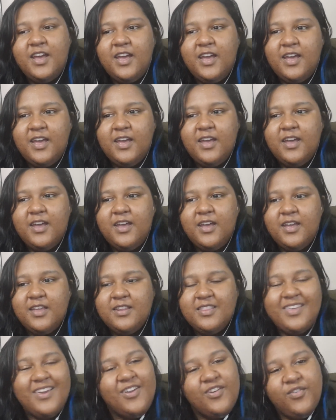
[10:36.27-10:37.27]

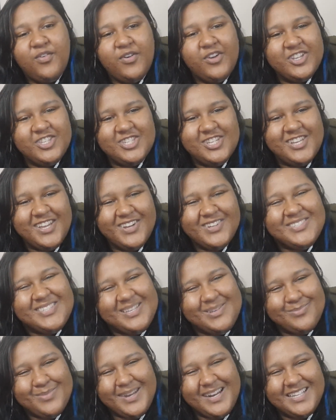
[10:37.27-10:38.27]
And thank you for watching. I'll see
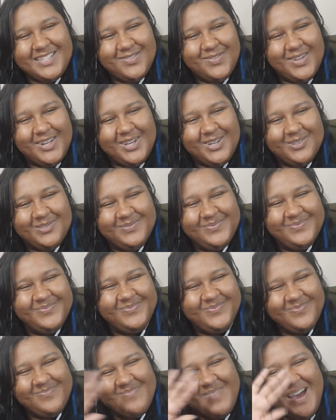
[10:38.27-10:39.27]
you in my next video.
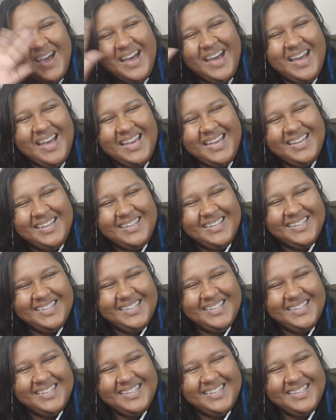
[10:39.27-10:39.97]
Bye.